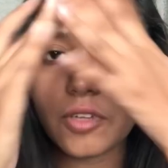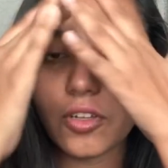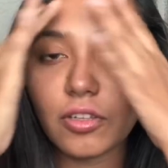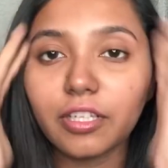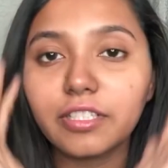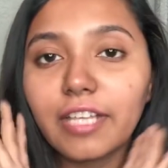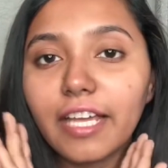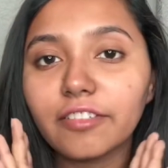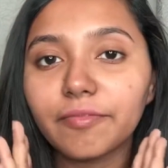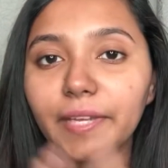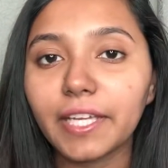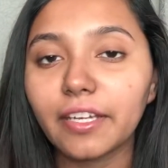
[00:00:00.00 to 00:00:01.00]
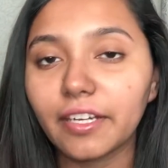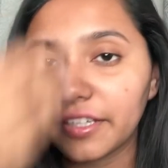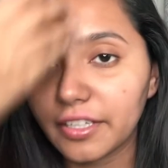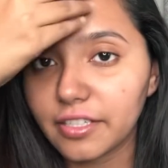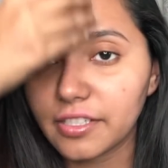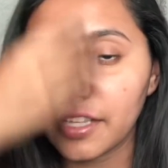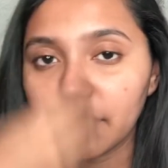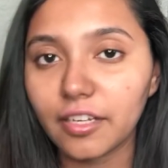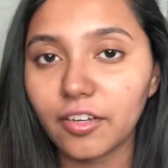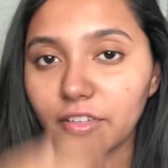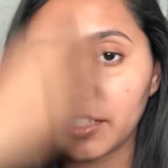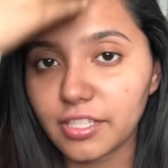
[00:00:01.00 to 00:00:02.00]
all the sides of my areas, and
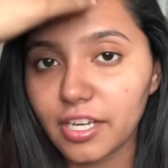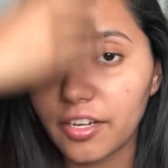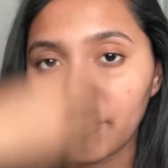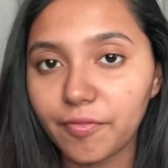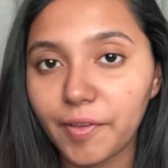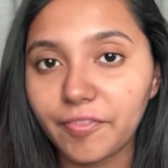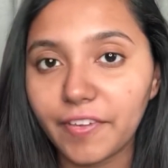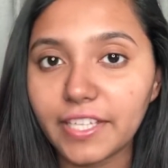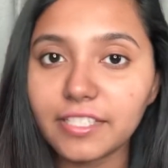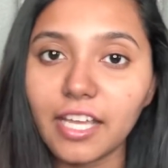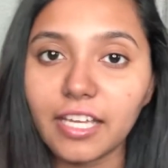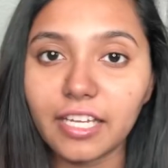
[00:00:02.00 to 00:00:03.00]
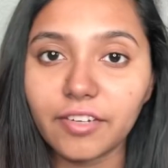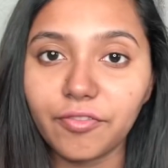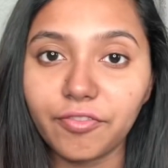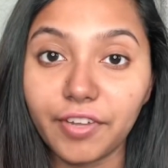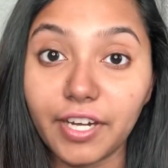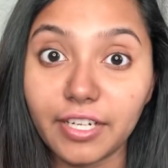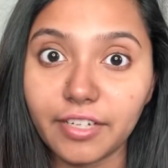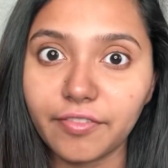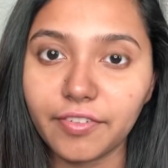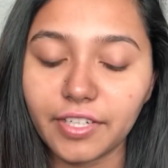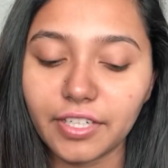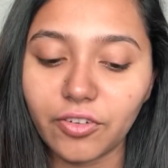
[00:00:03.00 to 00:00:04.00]
then on the center of my face I get
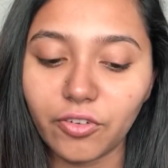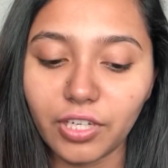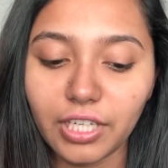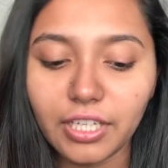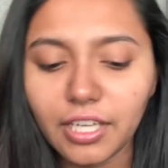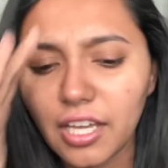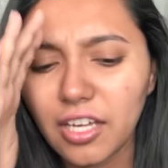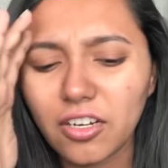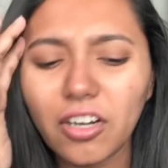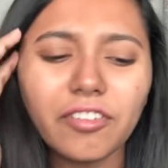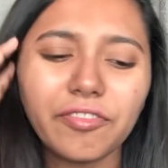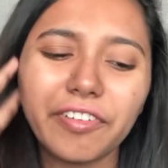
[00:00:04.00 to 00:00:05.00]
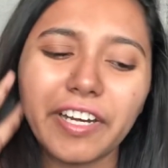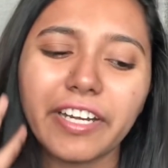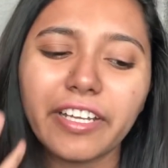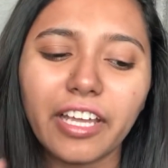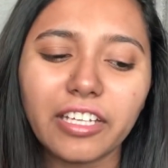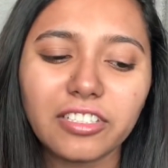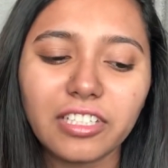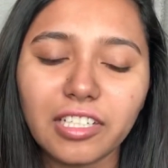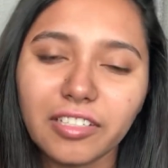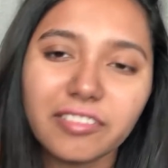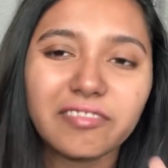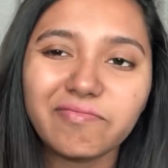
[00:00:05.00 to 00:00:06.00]
very oily. Not very,
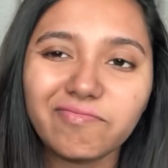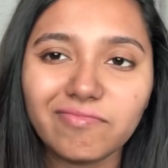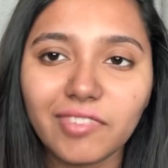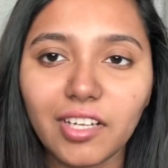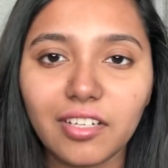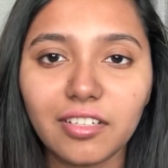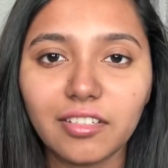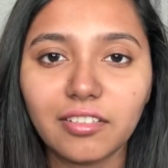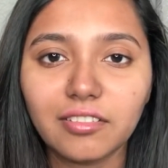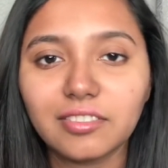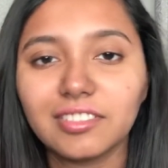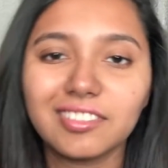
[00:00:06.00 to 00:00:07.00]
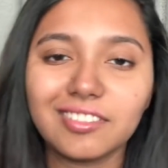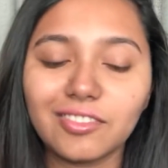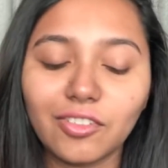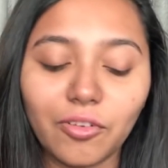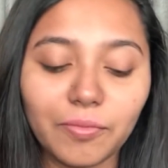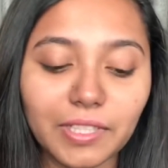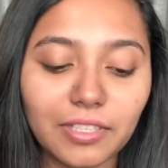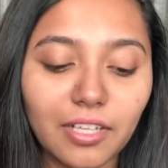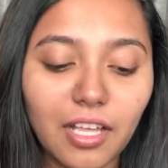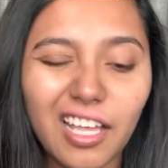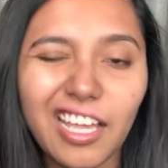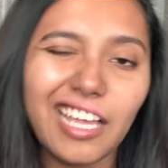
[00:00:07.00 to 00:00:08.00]
actually, it's normal,
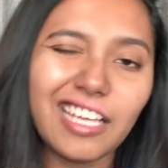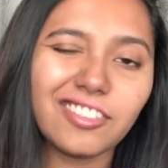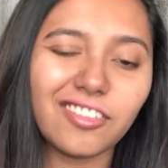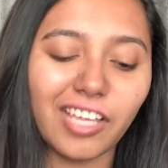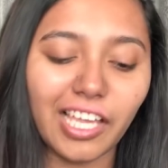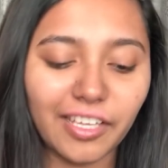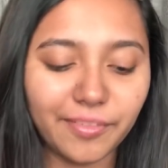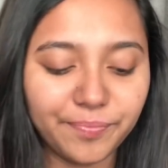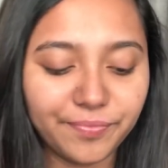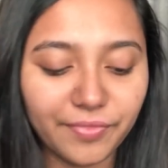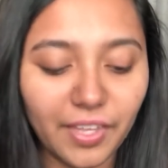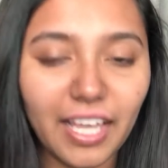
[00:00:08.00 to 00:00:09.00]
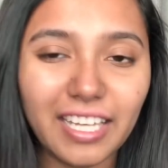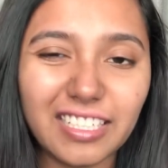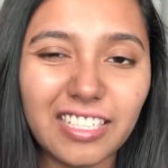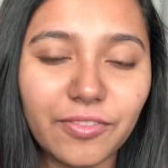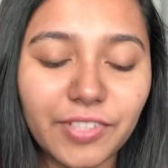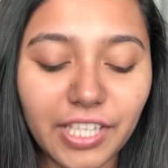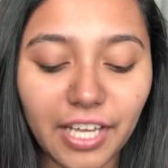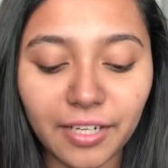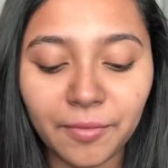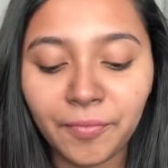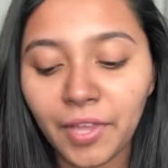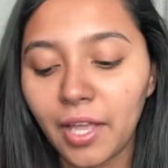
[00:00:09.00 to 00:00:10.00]
it's okay, I can deal with that.
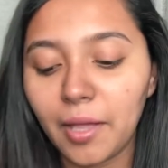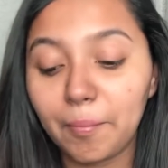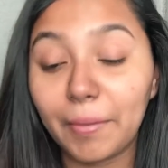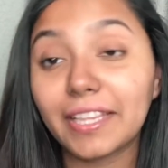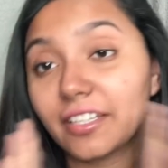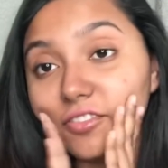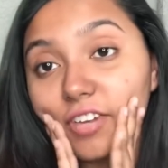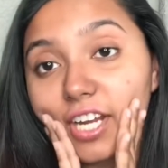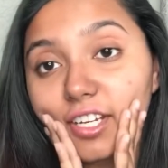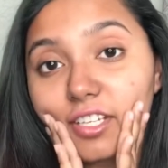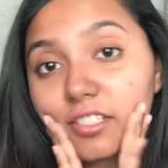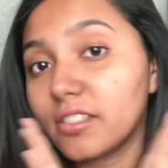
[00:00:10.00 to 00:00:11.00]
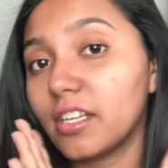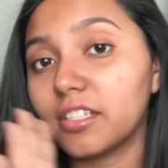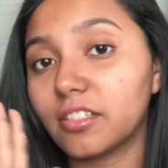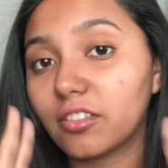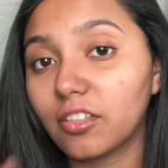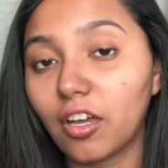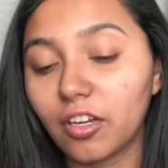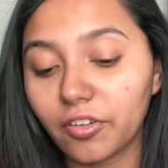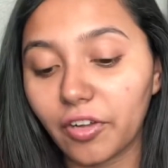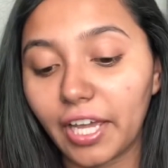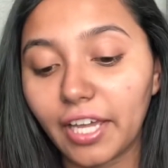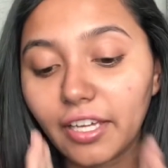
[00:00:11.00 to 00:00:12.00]
But the dryness is not
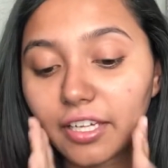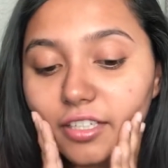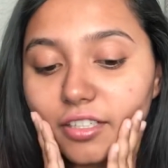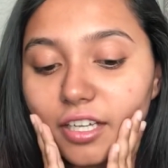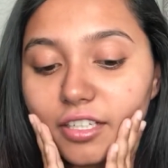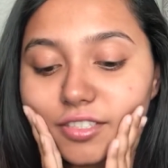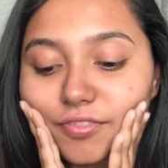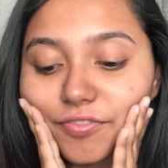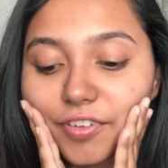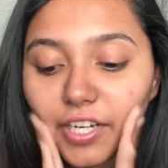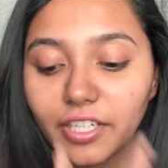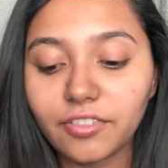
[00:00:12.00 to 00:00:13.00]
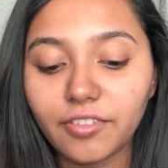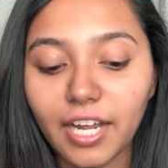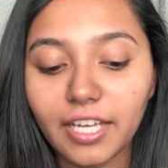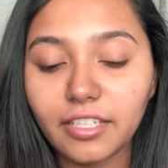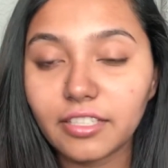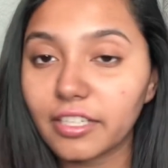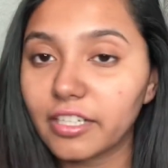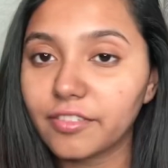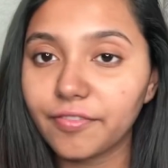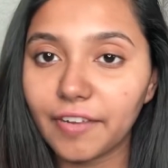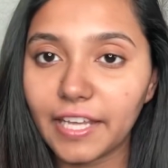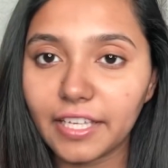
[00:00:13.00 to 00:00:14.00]
okay. It gets very dry, it
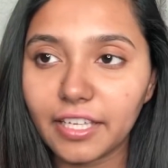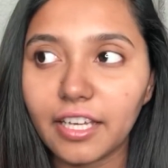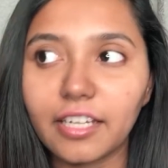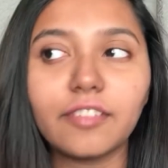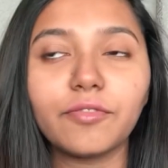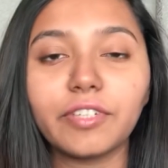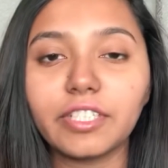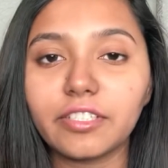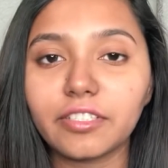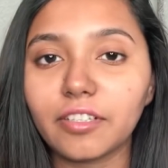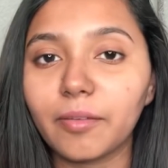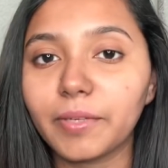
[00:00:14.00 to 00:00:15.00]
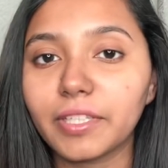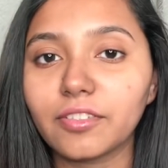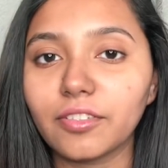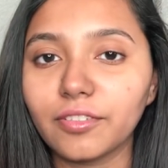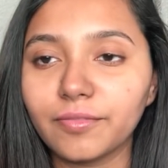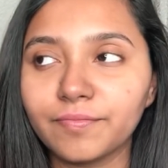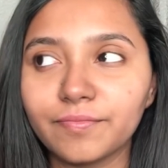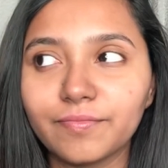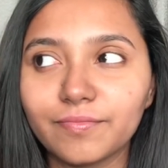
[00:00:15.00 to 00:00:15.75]
gets flaky, and winter is coming, so